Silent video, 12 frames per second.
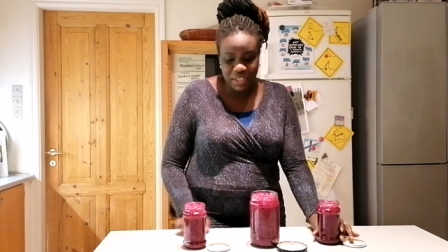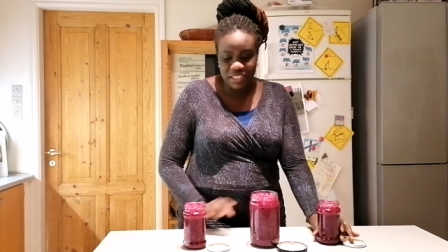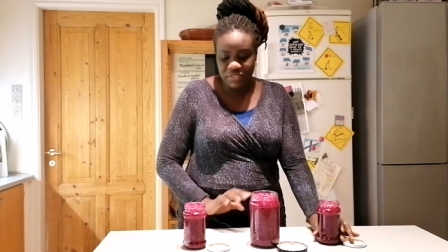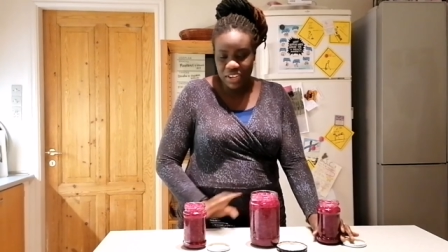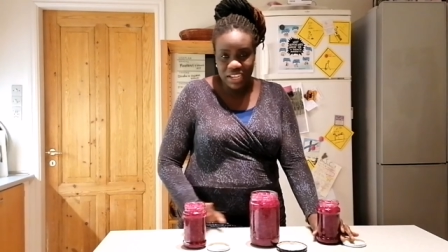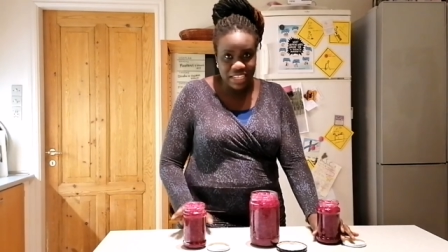it's
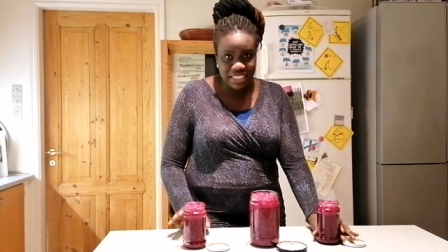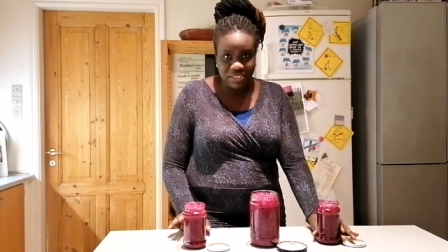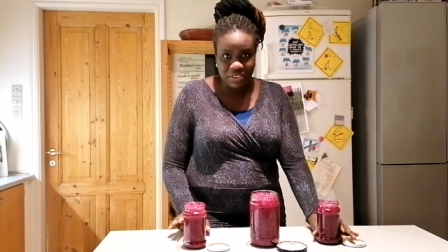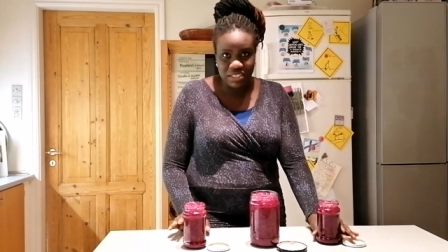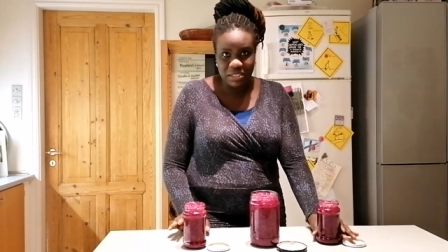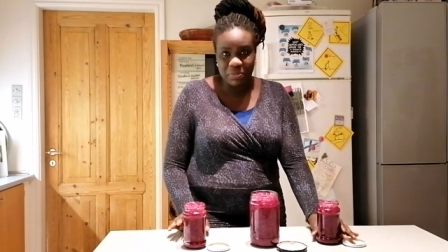a very easy
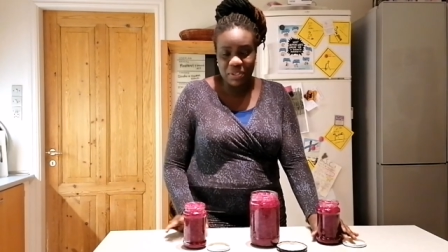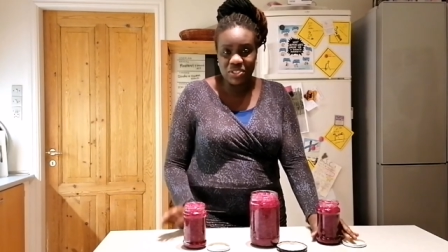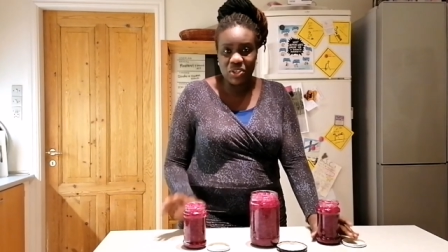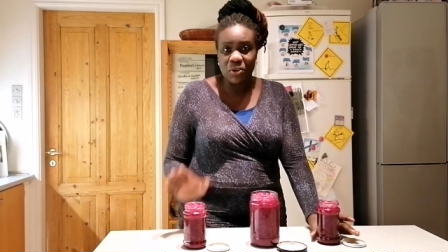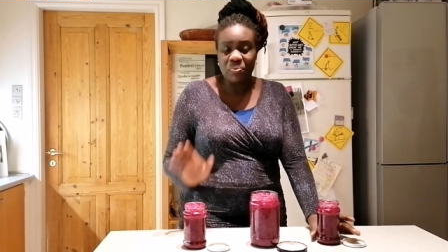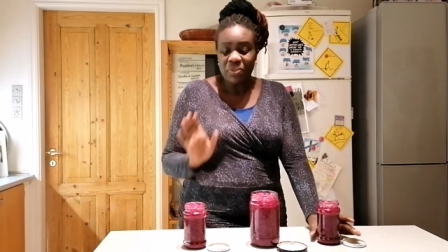recipe
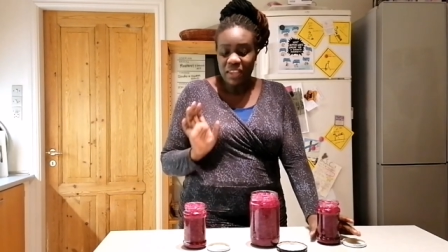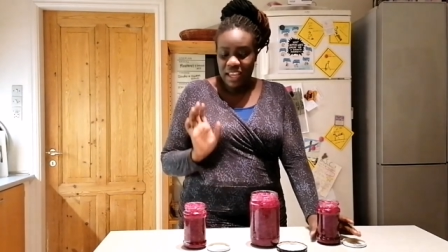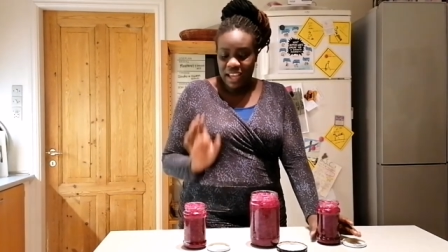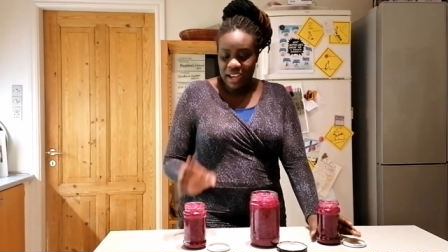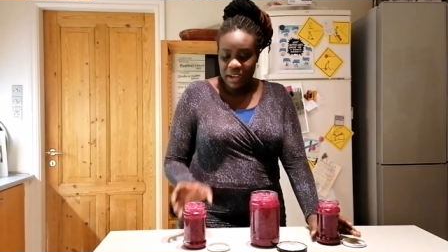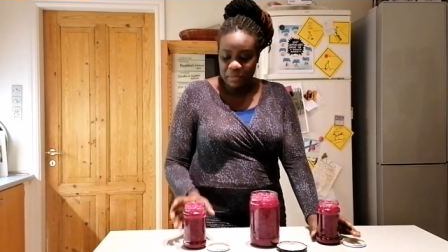so
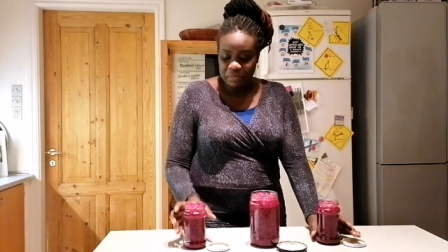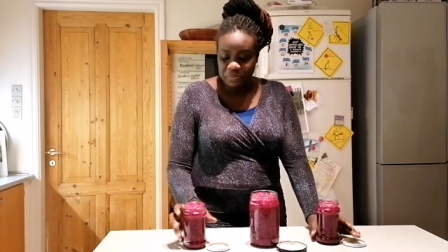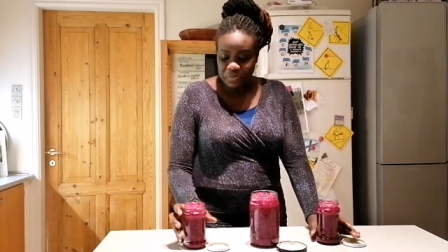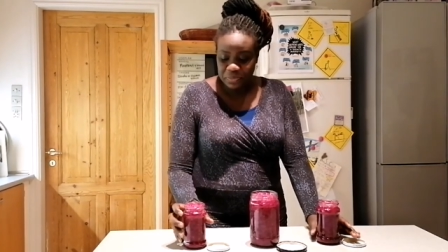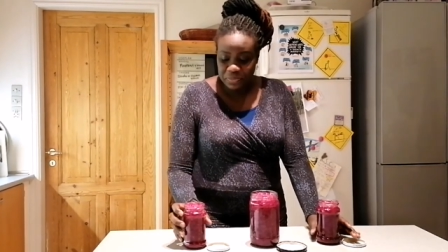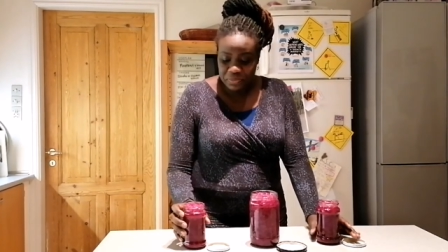um,